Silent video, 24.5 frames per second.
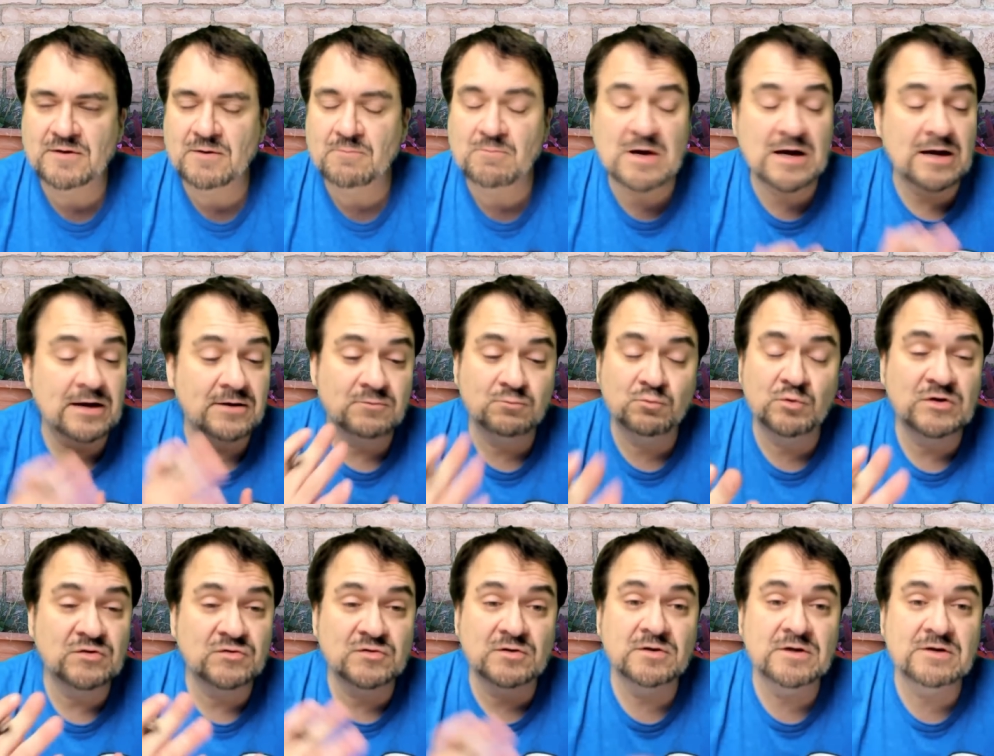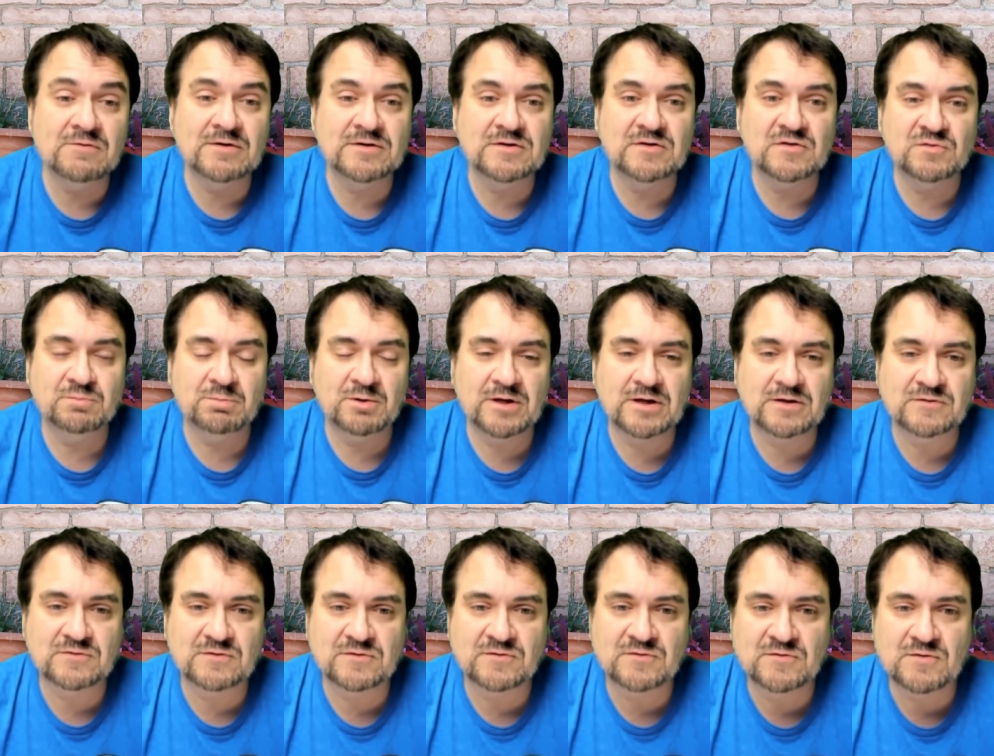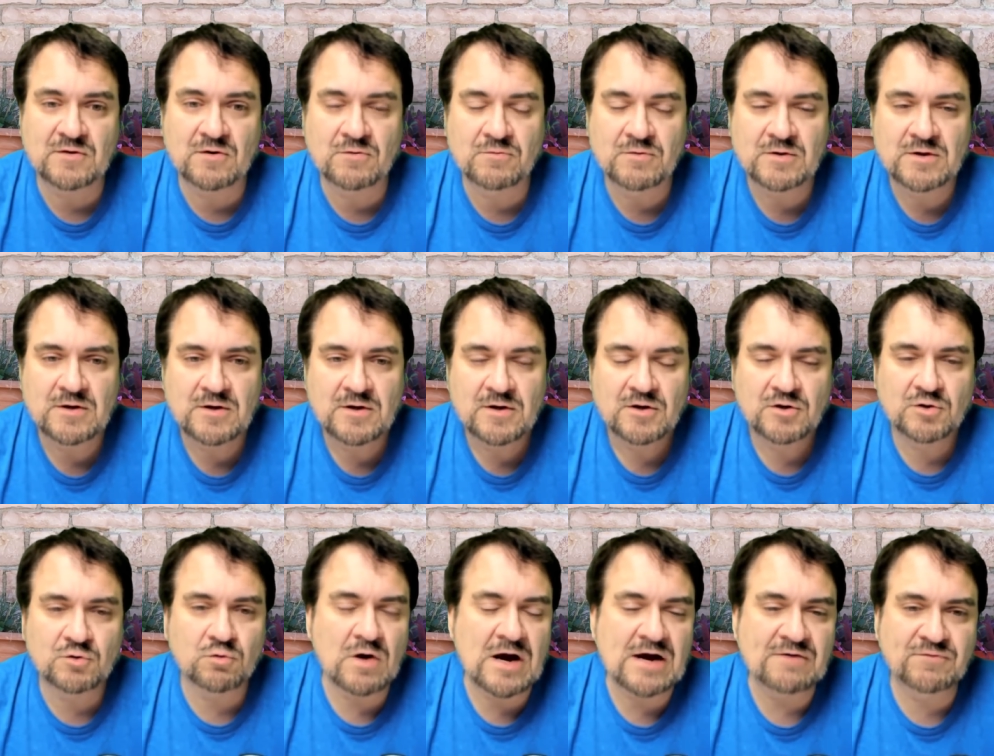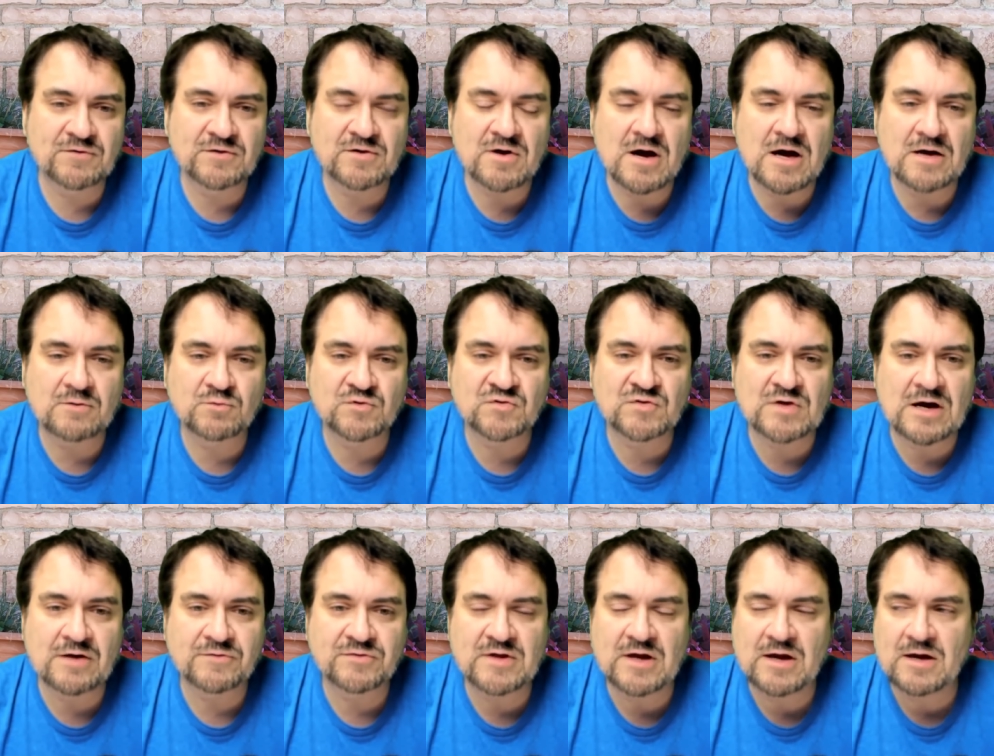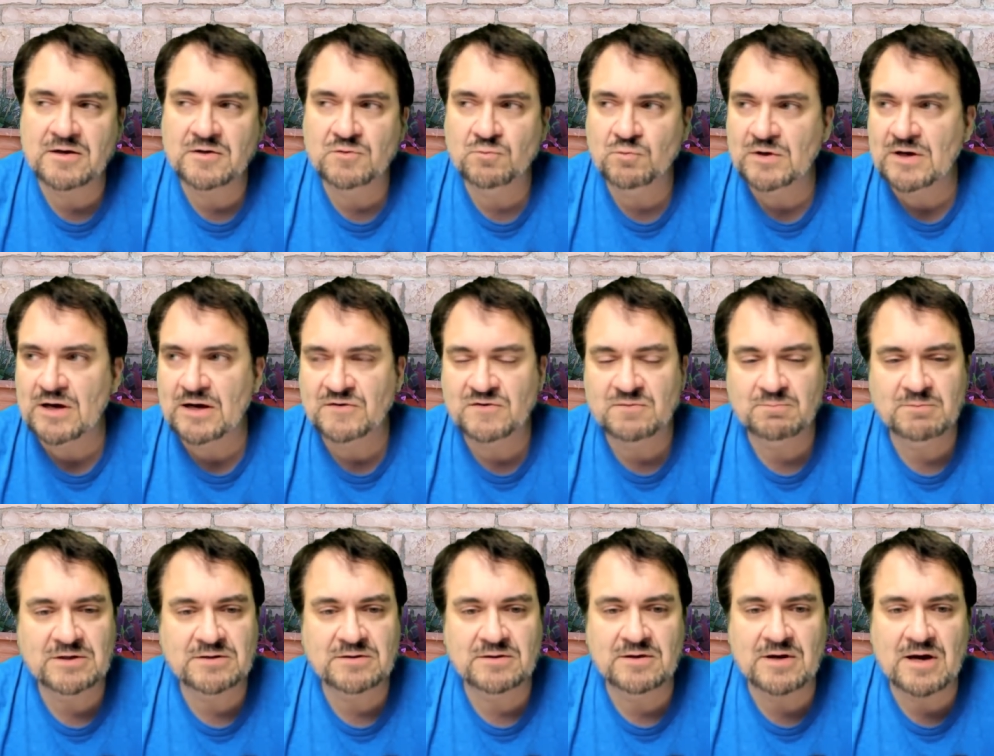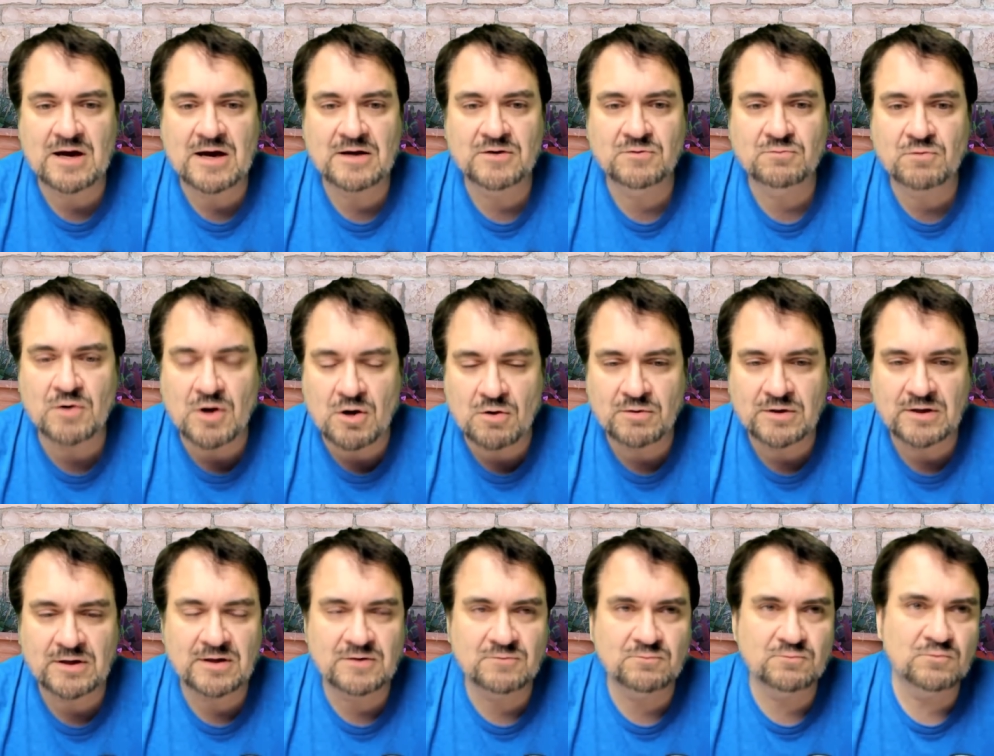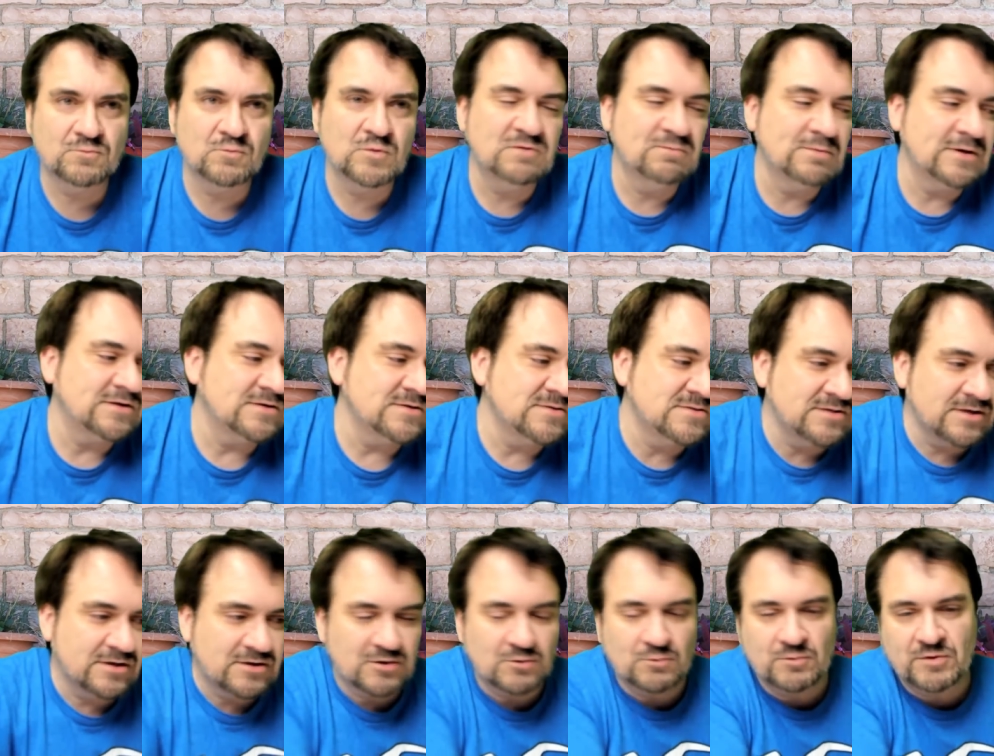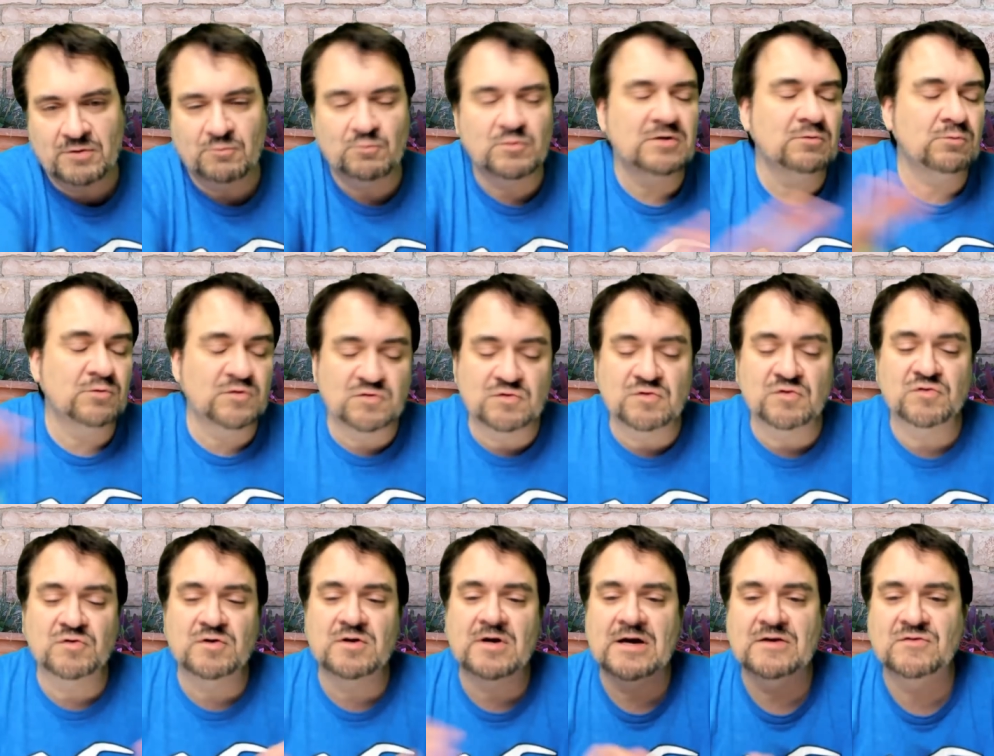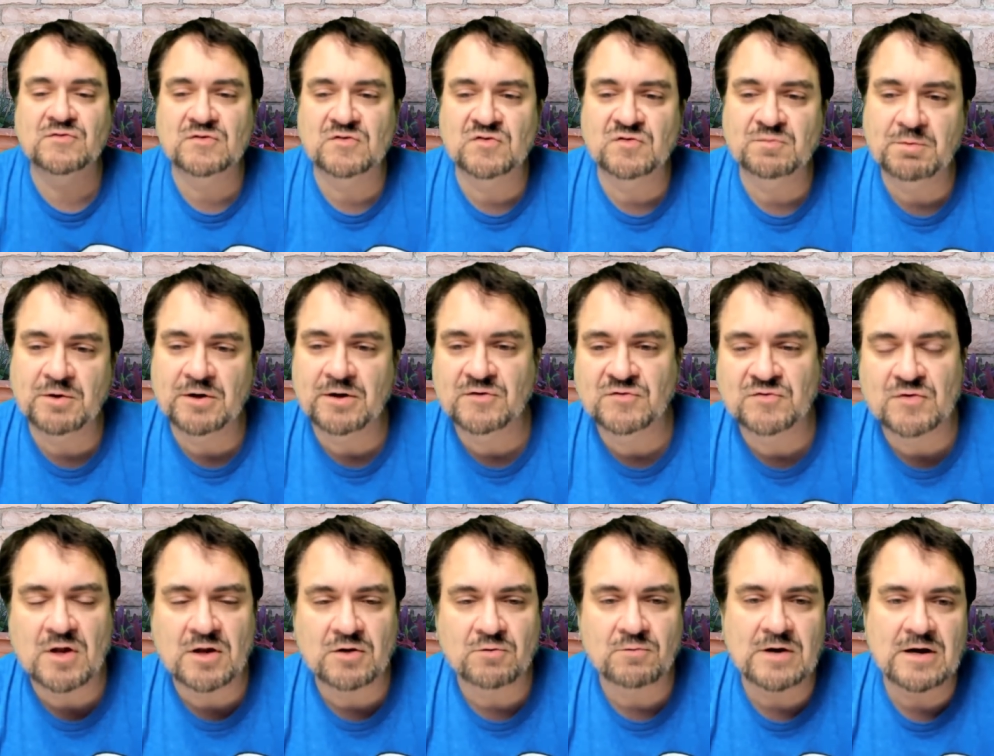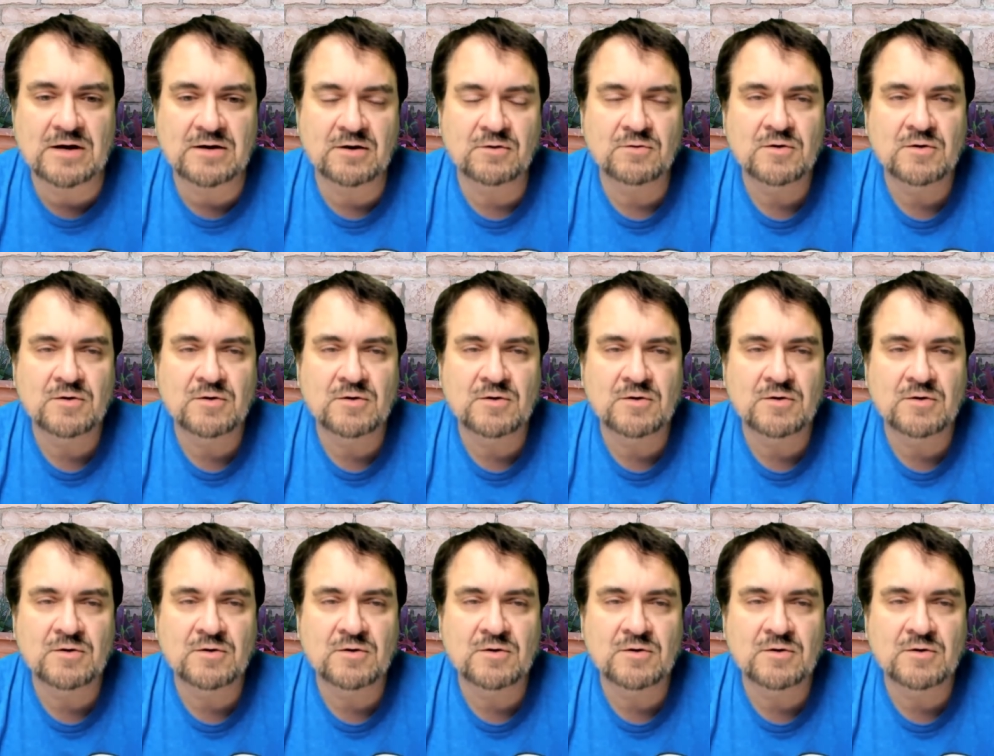Um, I, we used to live at these places. So Cry for Dawn was out then, and we got to meet the guy who wrote it, and we went to dinner with. It was just a nice experience all around.